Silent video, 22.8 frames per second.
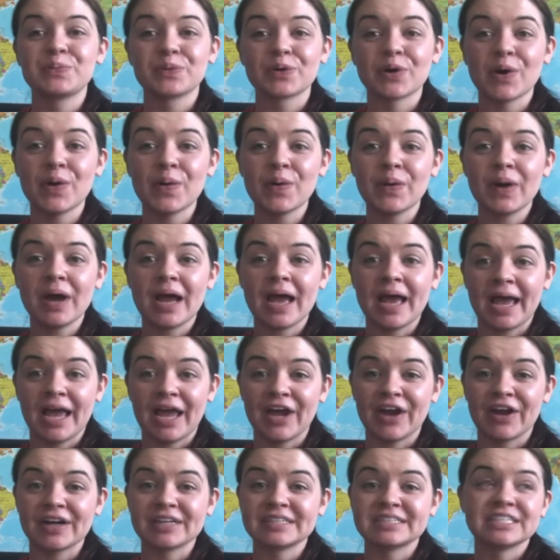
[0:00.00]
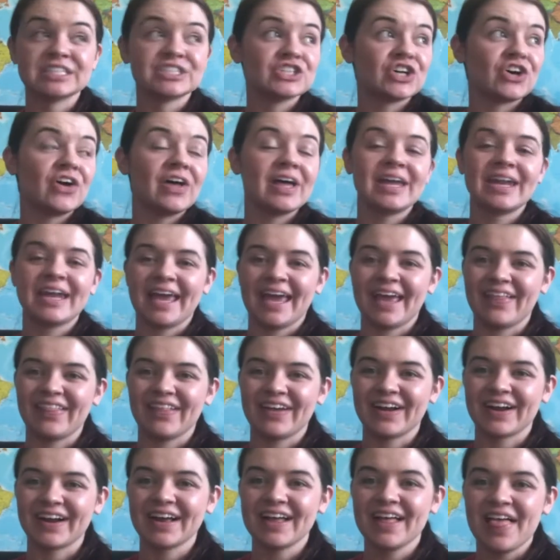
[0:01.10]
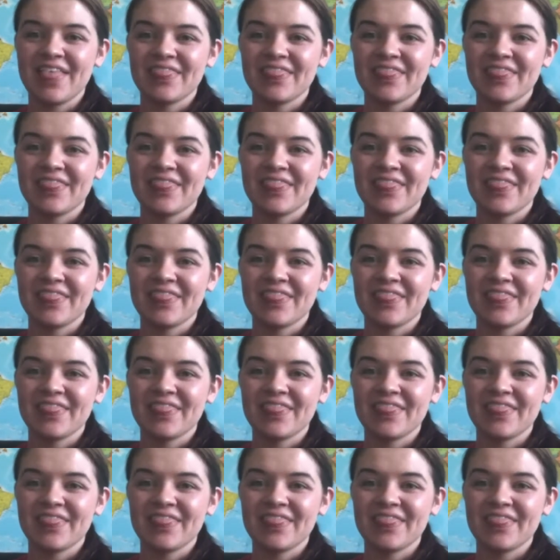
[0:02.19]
ProAir Digital Inhaler.